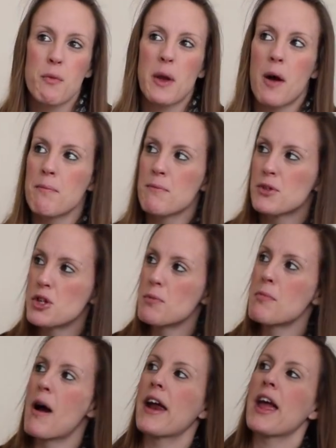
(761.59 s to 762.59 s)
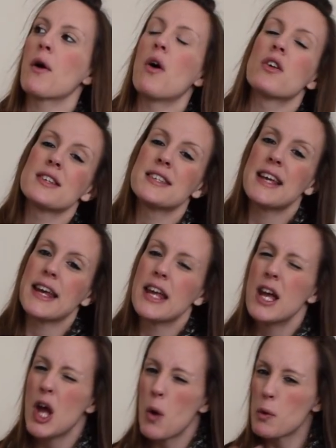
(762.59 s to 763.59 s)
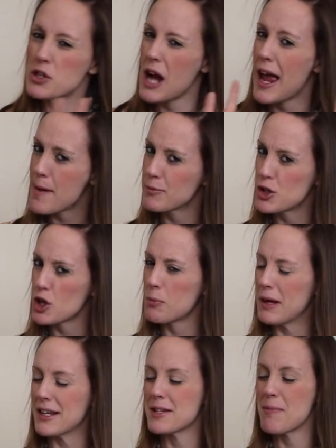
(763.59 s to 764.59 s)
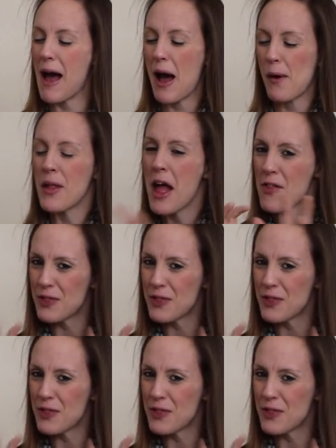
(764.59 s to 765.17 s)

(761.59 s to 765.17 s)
We got Super Mario Odyssey, which I am dubious about.